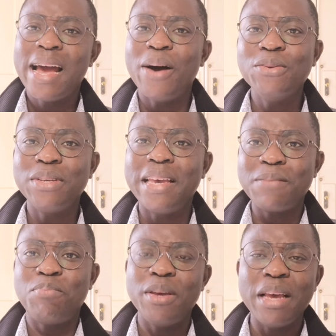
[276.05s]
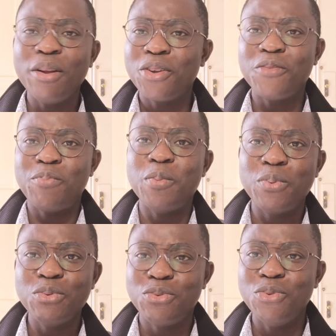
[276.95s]
I want to get a lot of
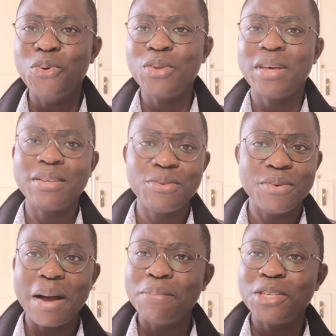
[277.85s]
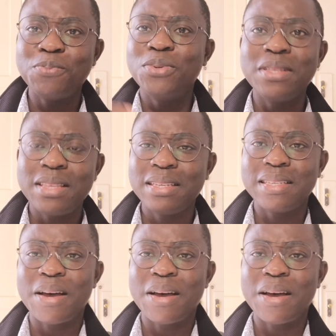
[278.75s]
people to know that I'm just putting things